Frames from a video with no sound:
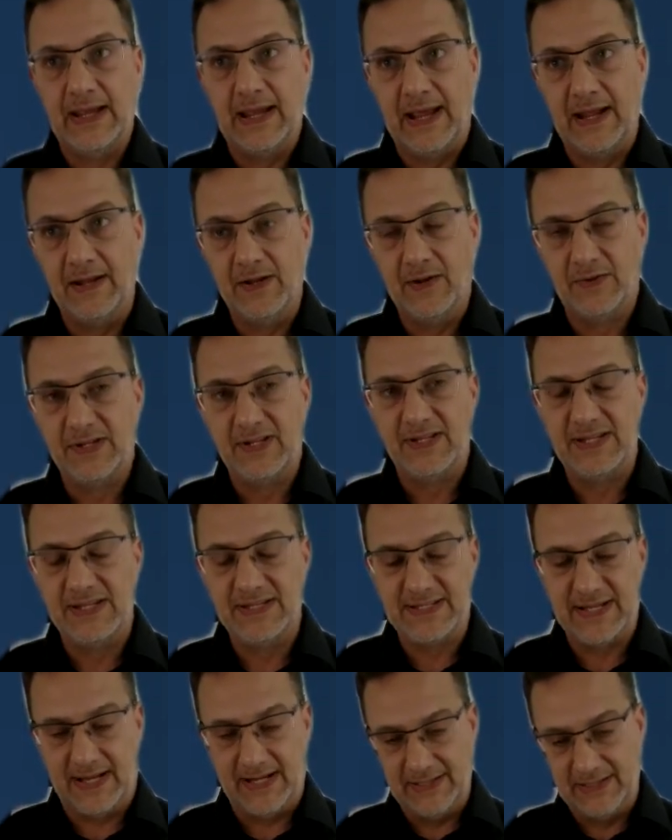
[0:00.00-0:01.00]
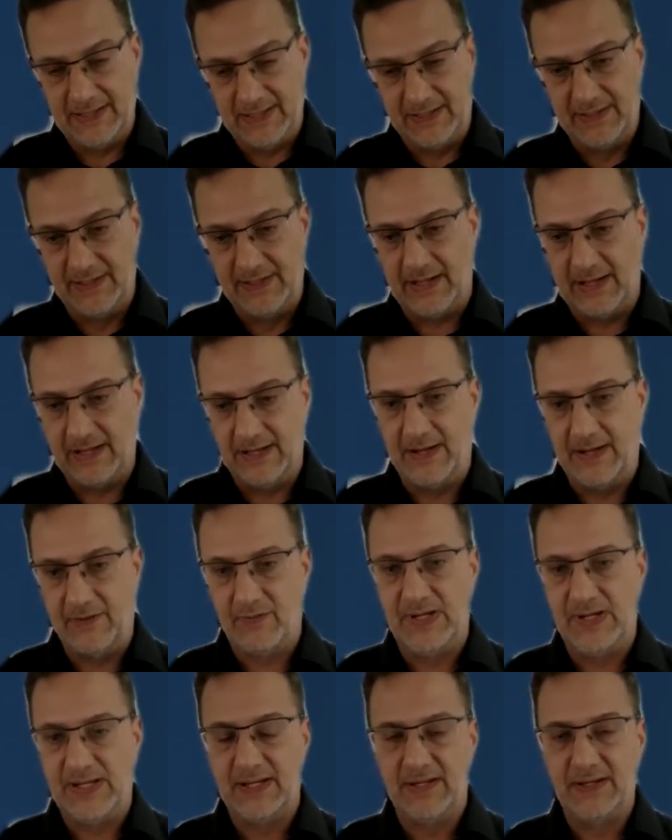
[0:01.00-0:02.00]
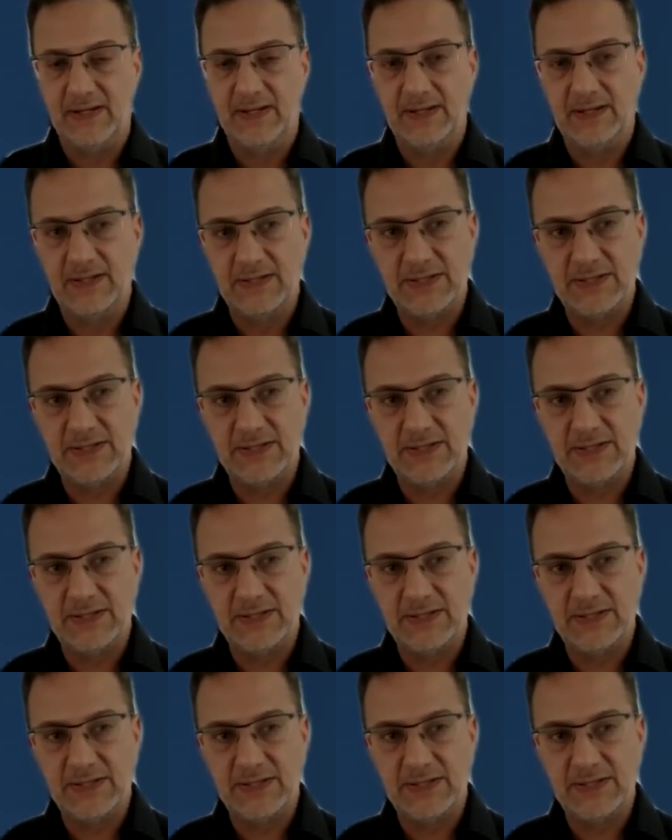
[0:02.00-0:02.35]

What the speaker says: And on the design and everything,